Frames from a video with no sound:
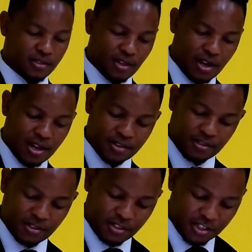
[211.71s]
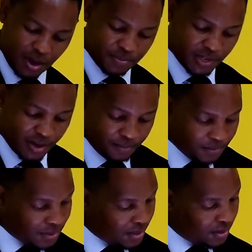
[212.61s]
the last chapter,
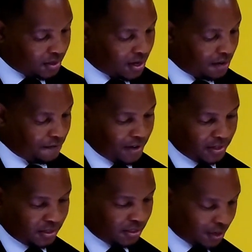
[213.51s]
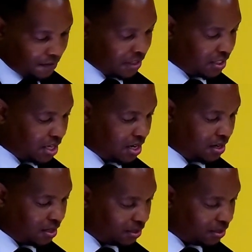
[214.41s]
and verse 17,